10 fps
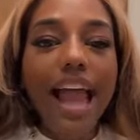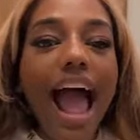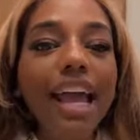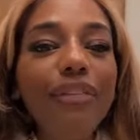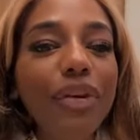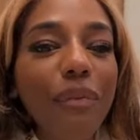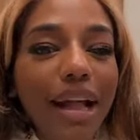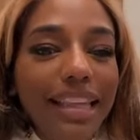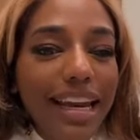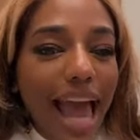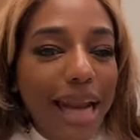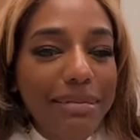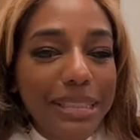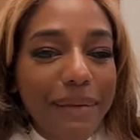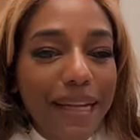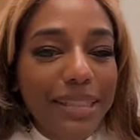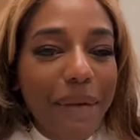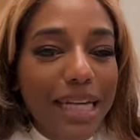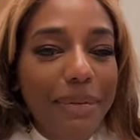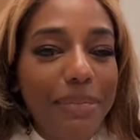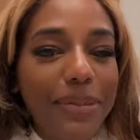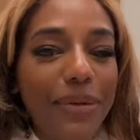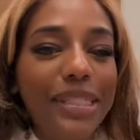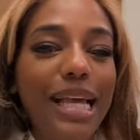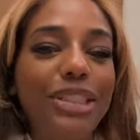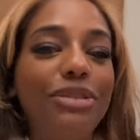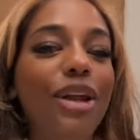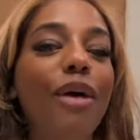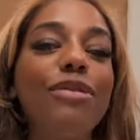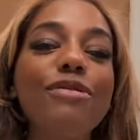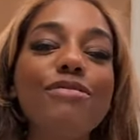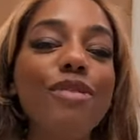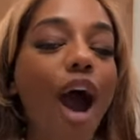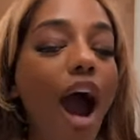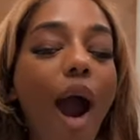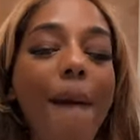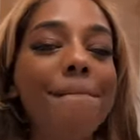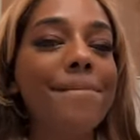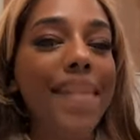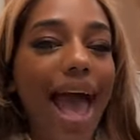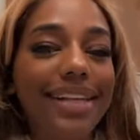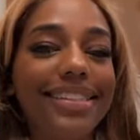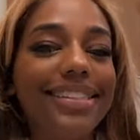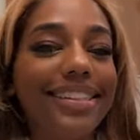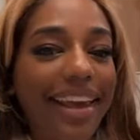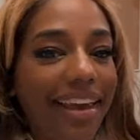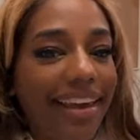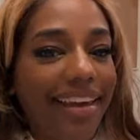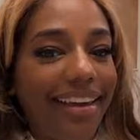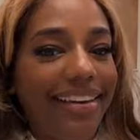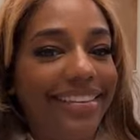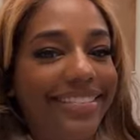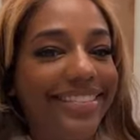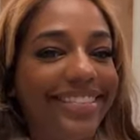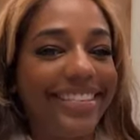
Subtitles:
Not if you want the anonymous page to watch people's stories, let you know. Y'all are messy.